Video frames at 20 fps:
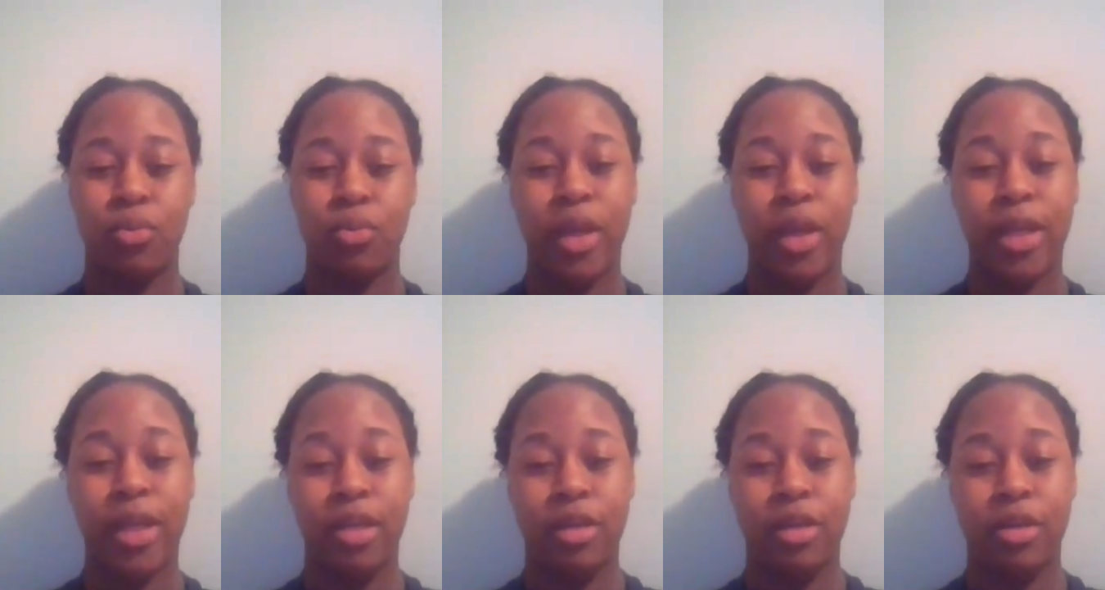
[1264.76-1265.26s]

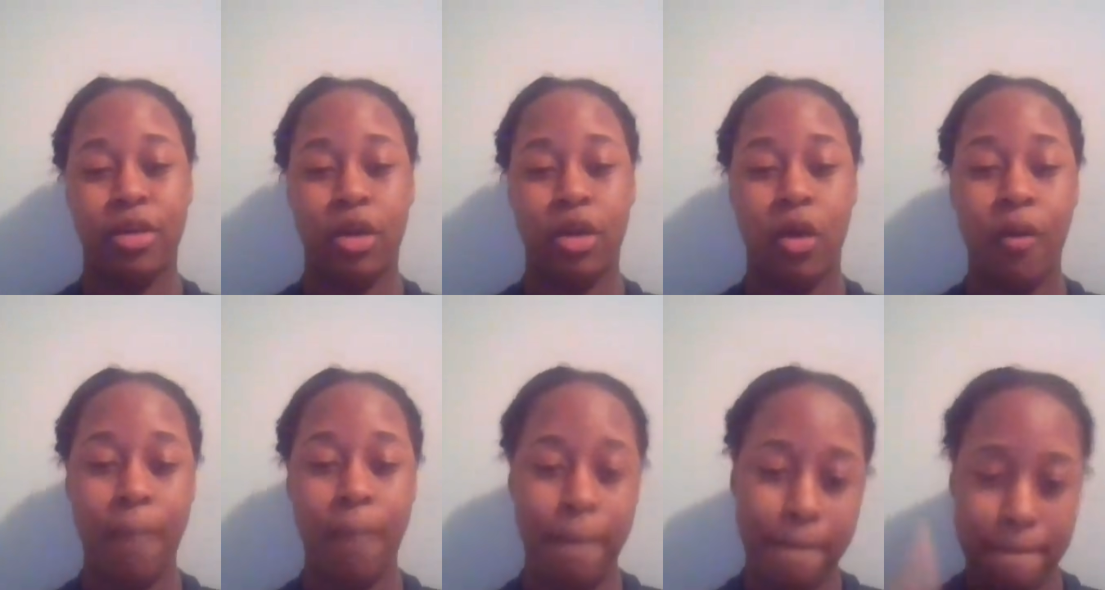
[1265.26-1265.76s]
ready,
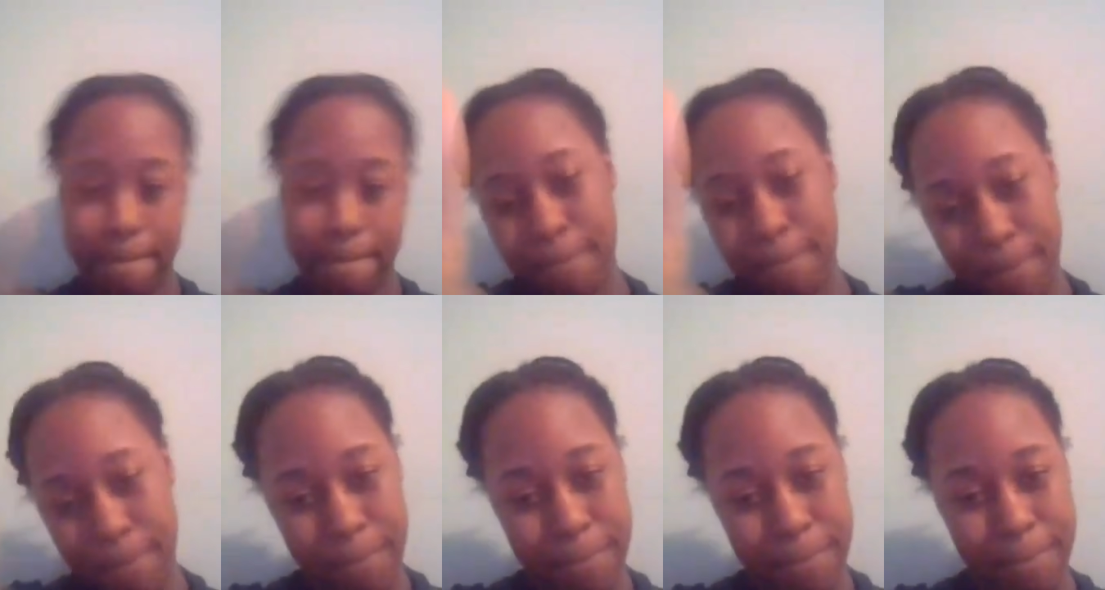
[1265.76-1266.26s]
go.
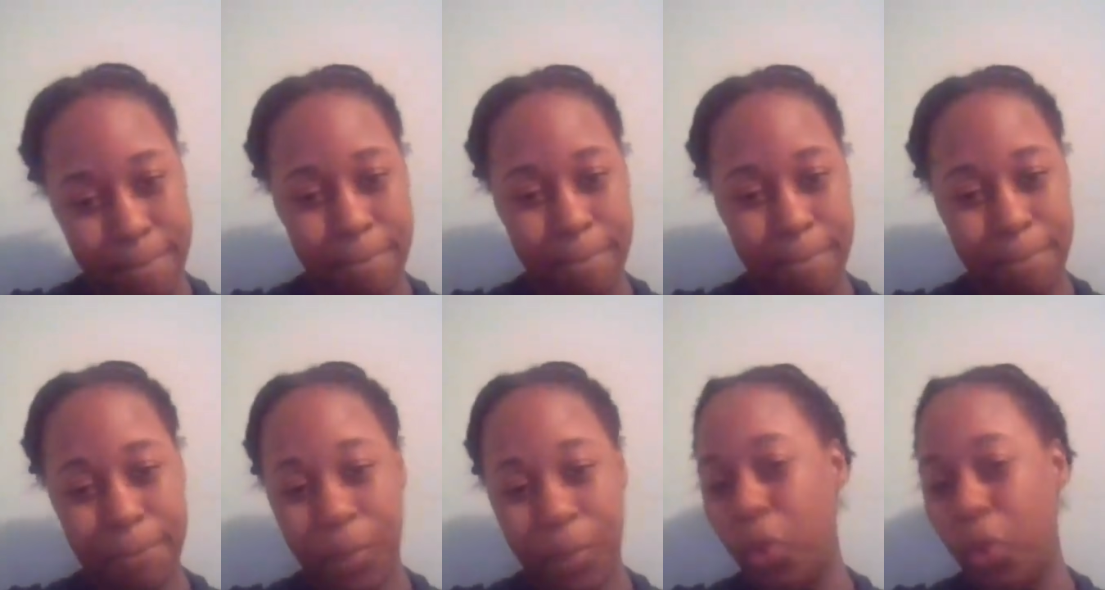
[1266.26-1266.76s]

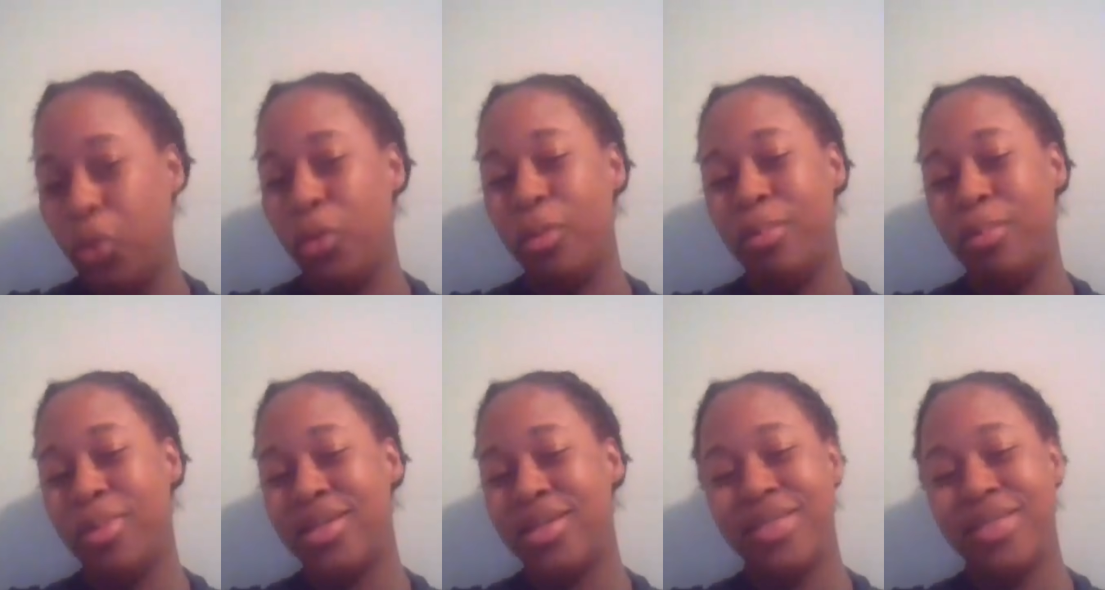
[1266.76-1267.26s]
Boom.
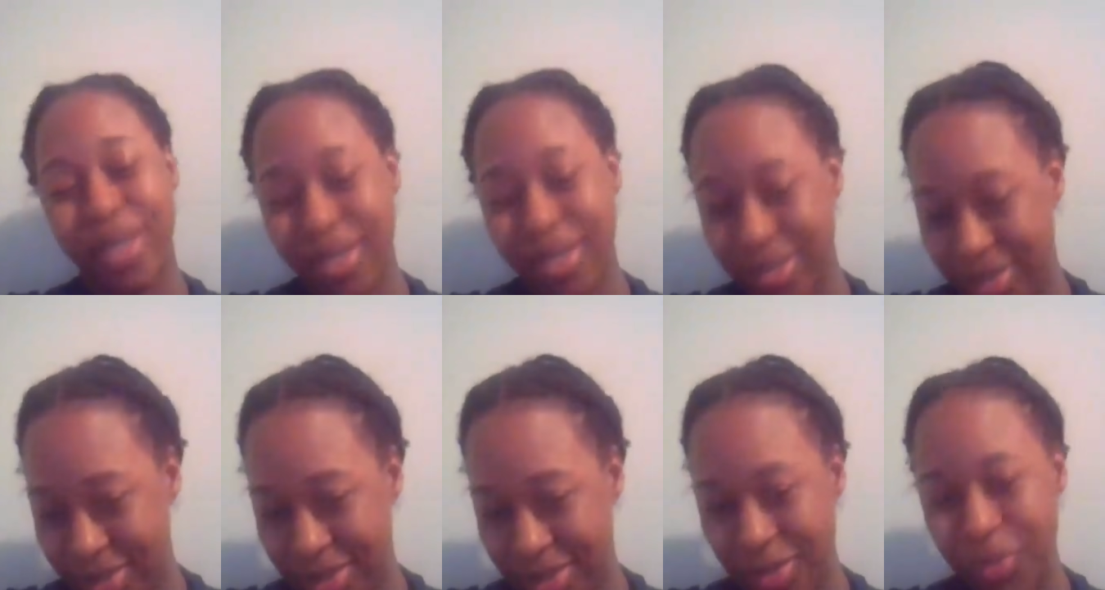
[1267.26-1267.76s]

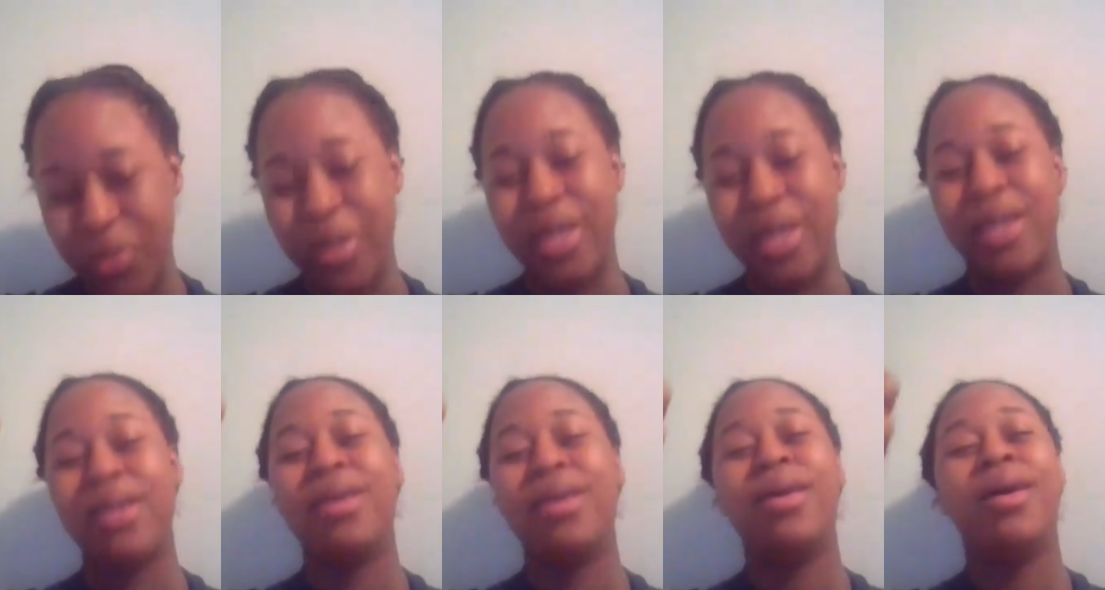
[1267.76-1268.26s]
Yes,
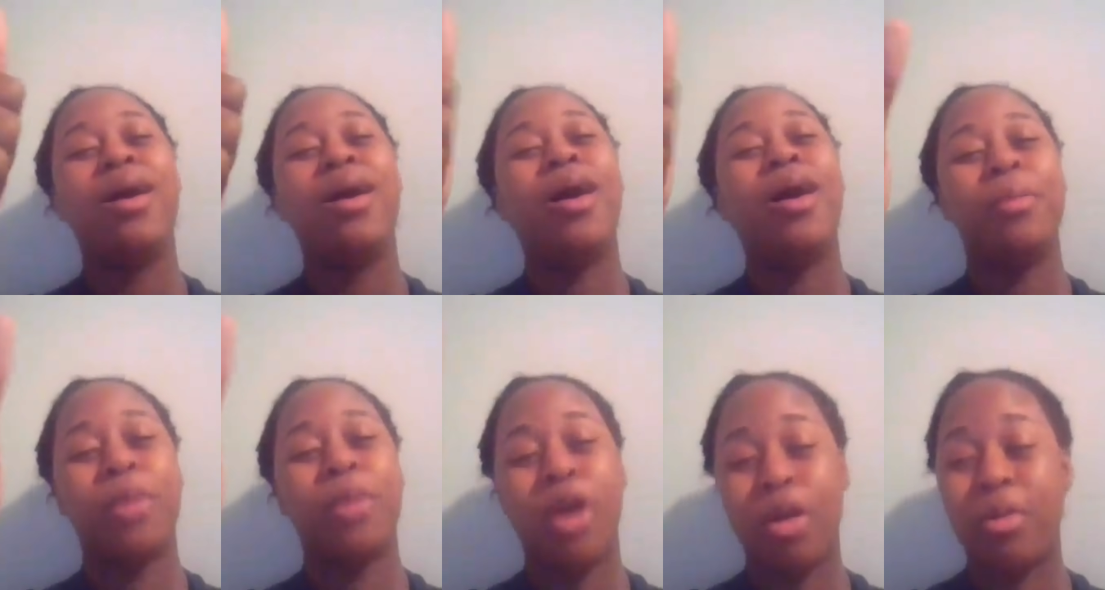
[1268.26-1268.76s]

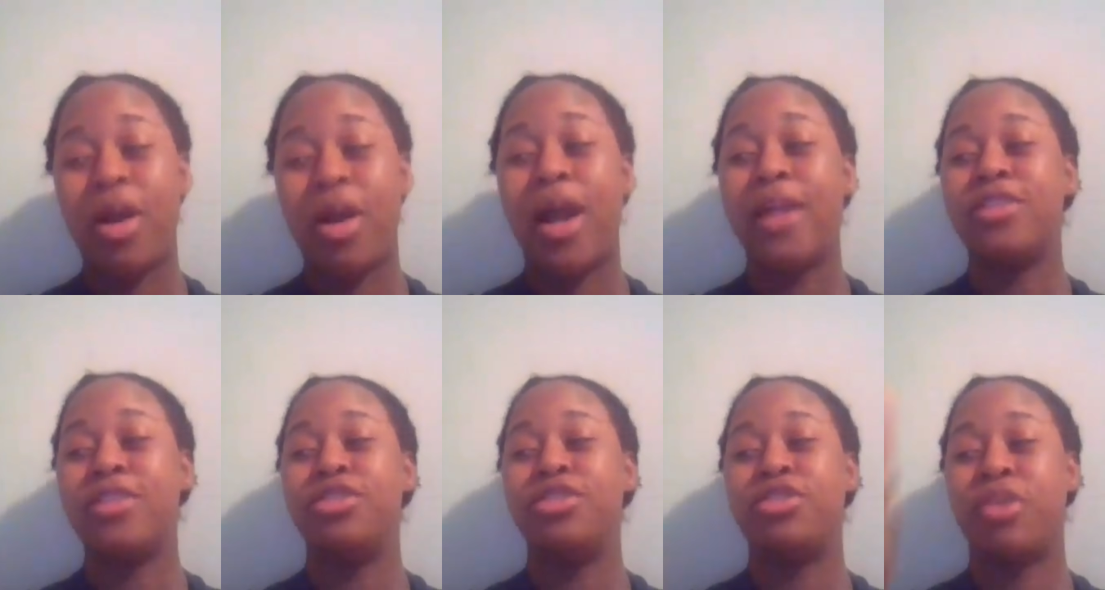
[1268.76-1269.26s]

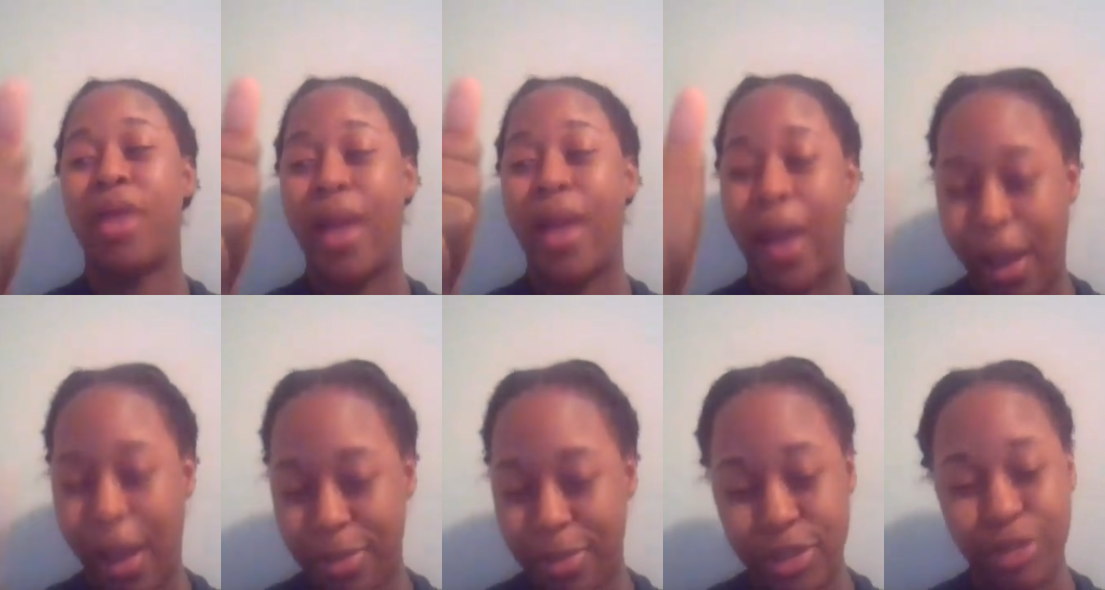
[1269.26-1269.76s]
carbohydrates are
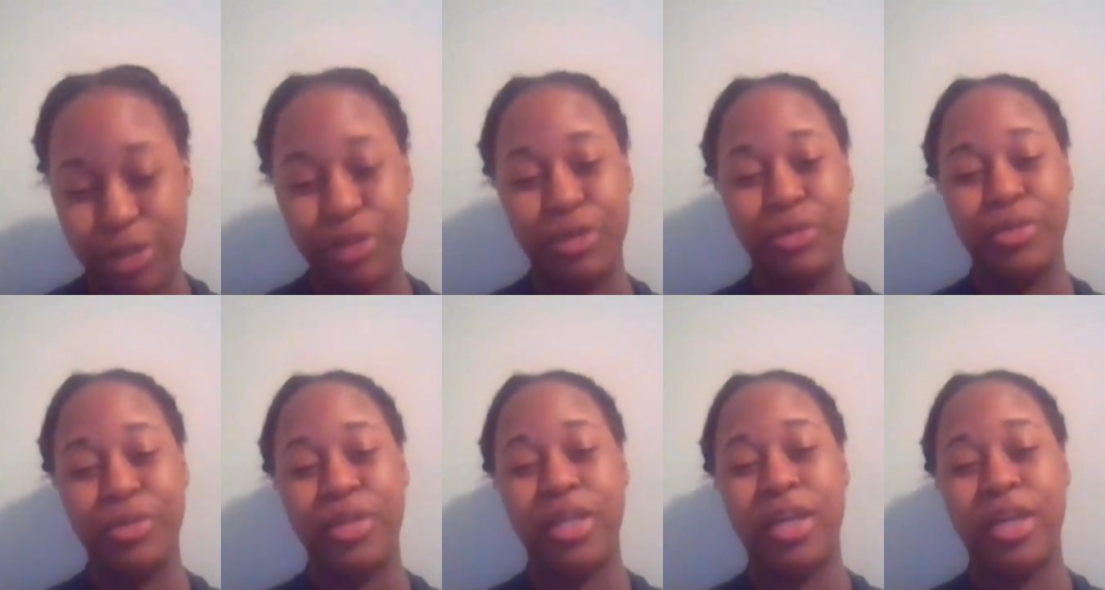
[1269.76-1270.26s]

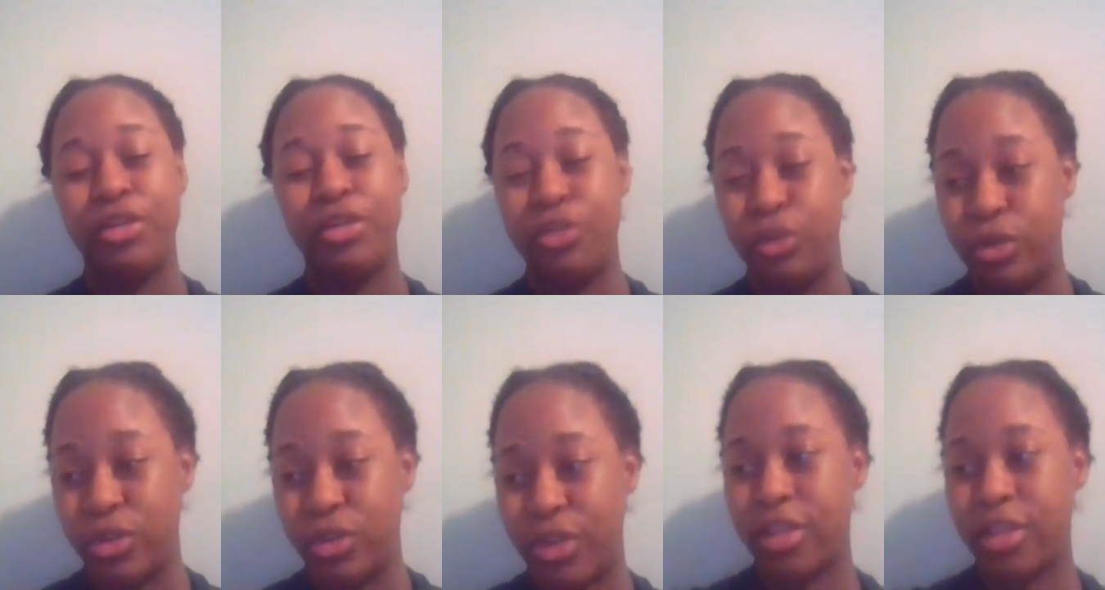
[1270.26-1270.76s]
absolutely a
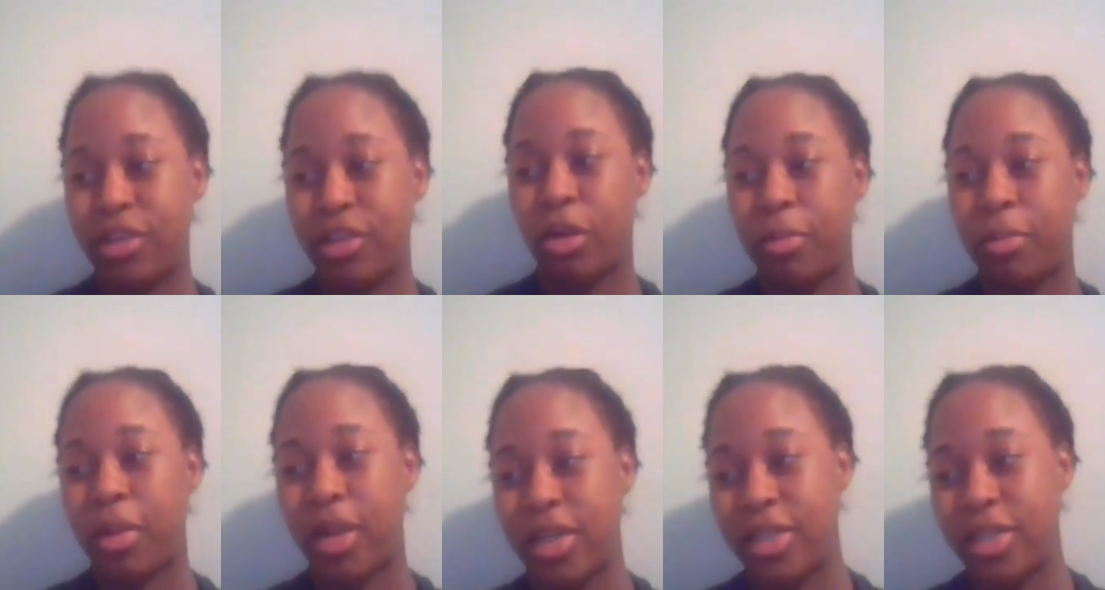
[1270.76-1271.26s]
nutrient that
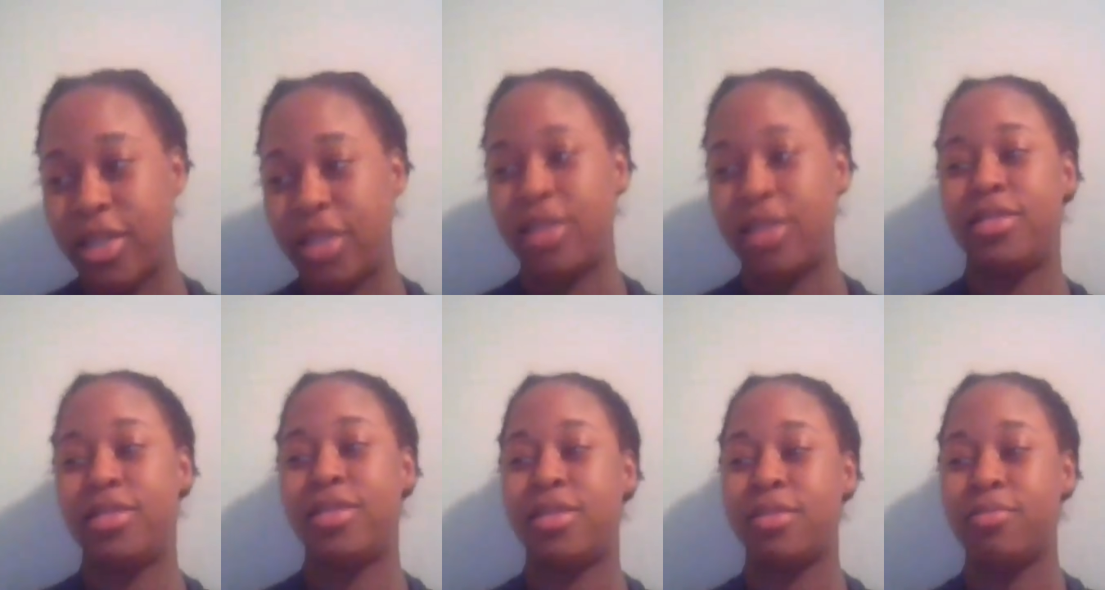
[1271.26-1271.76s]
our body
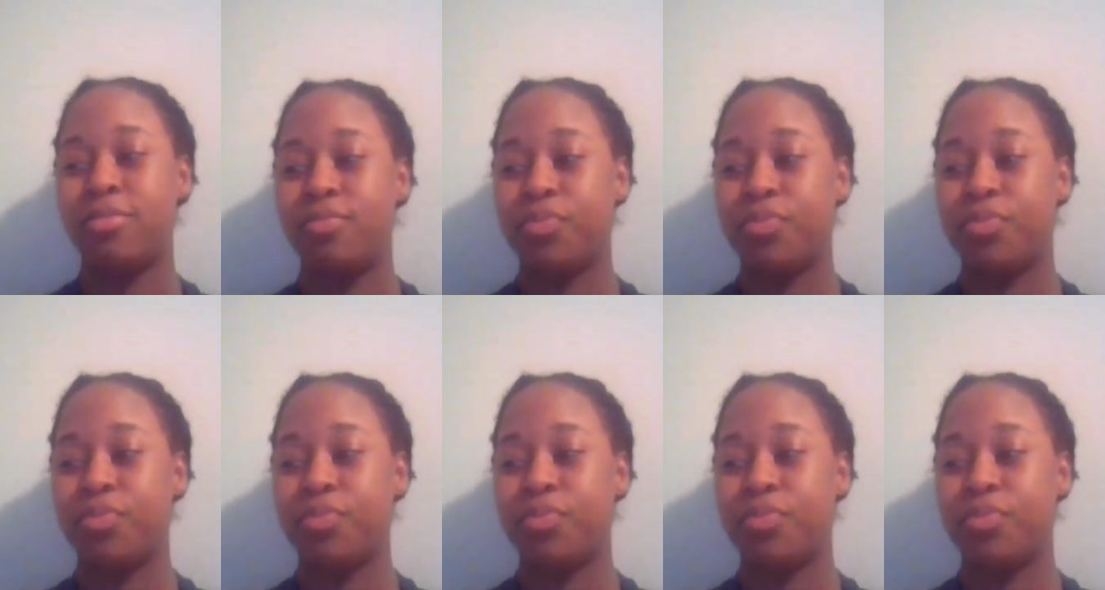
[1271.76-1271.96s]
needs.